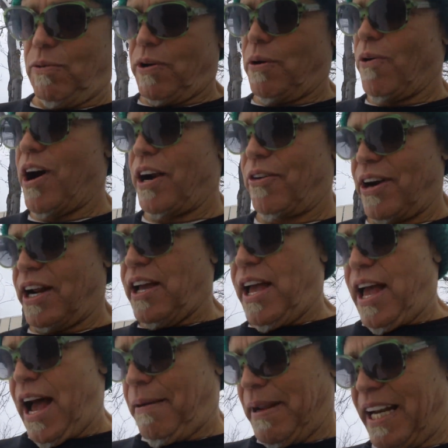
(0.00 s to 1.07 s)
We want to,
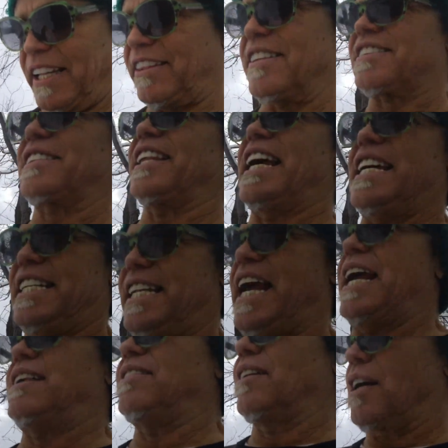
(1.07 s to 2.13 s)
I mean, at this late
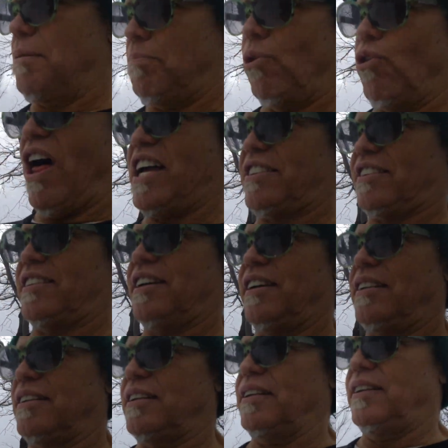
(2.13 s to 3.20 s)
date, they're going to pull that
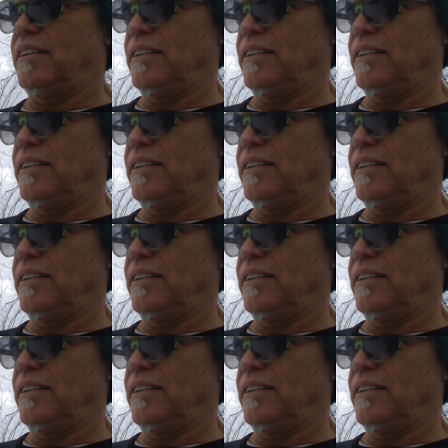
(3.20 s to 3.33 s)
stunt.